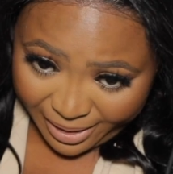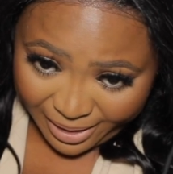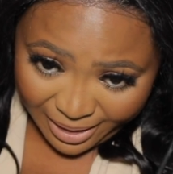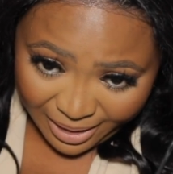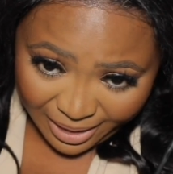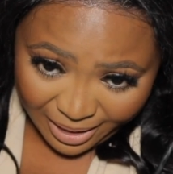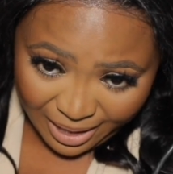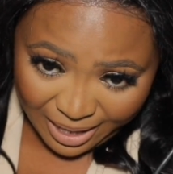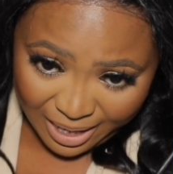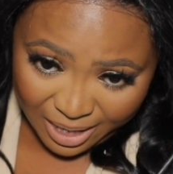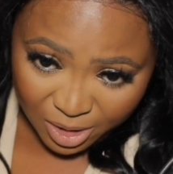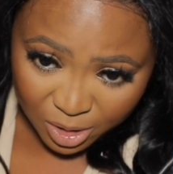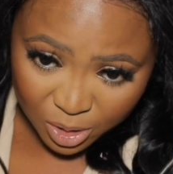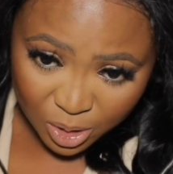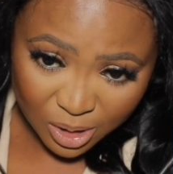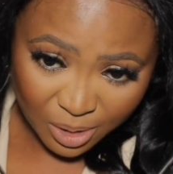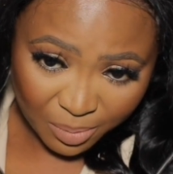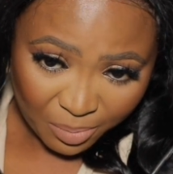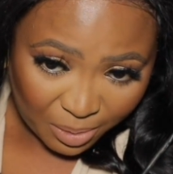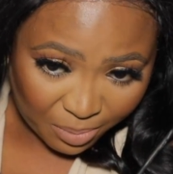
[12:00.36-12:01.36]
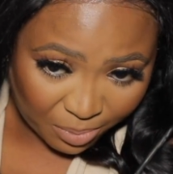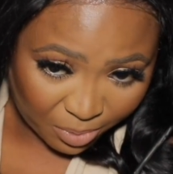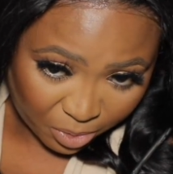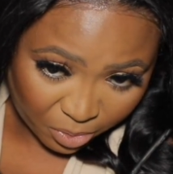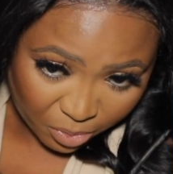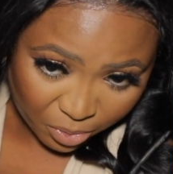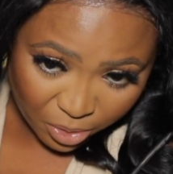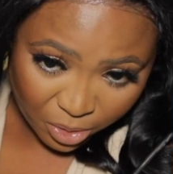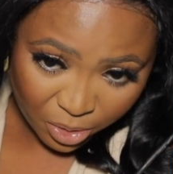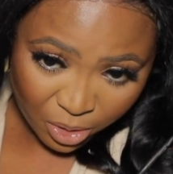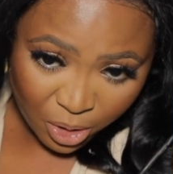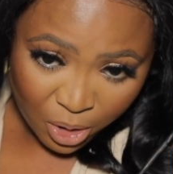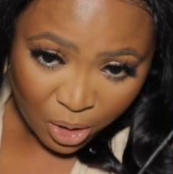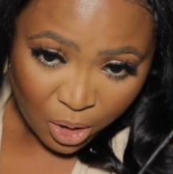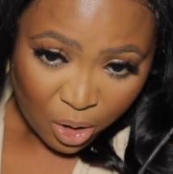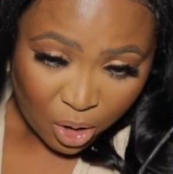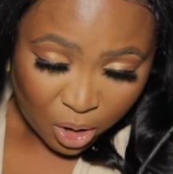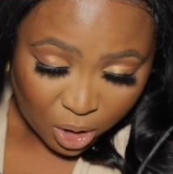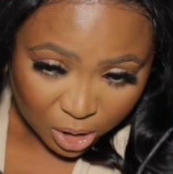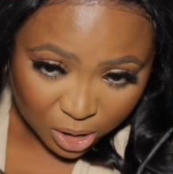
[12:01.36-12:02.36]
cut out. Some people
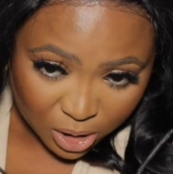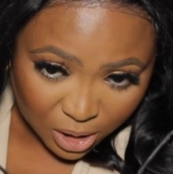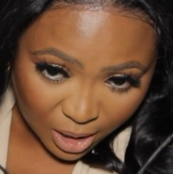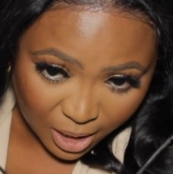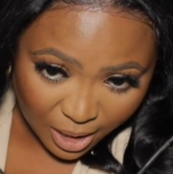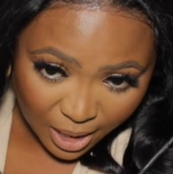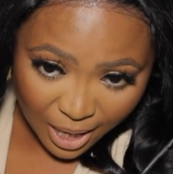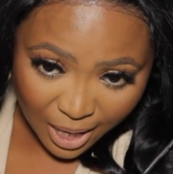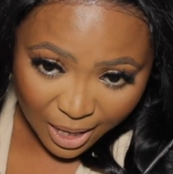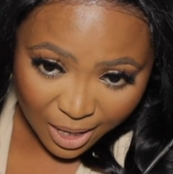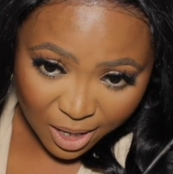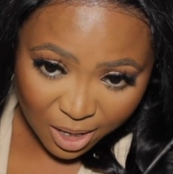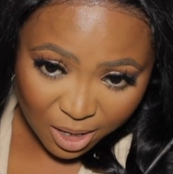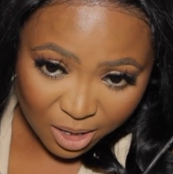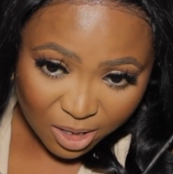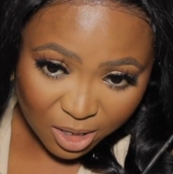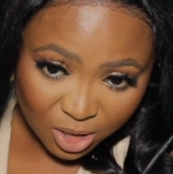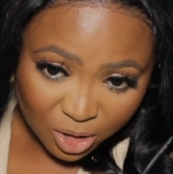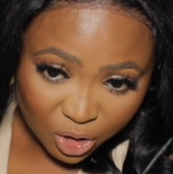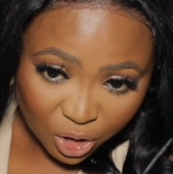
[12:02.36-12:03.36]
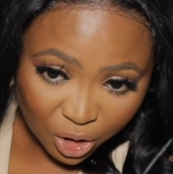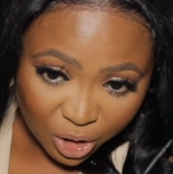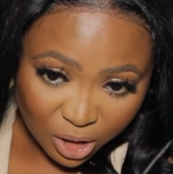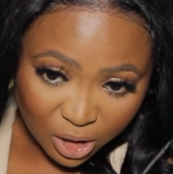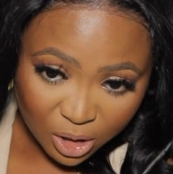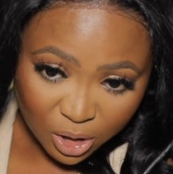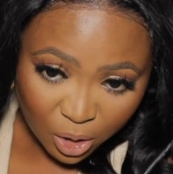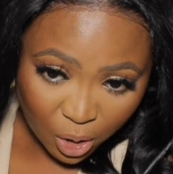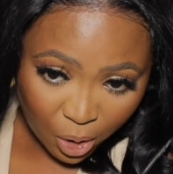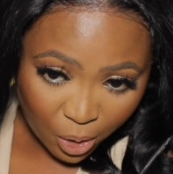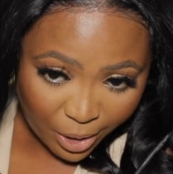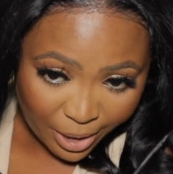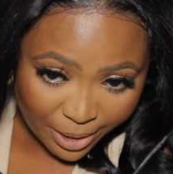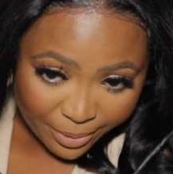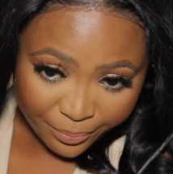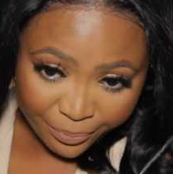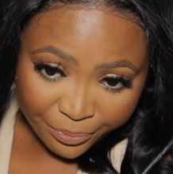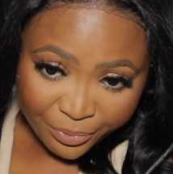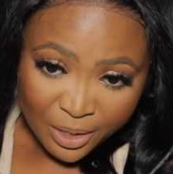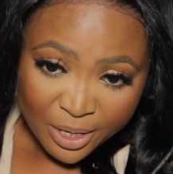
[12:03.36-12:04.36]
asking how the journey's
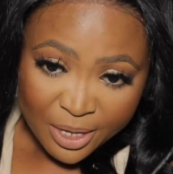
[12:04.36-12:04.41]
going.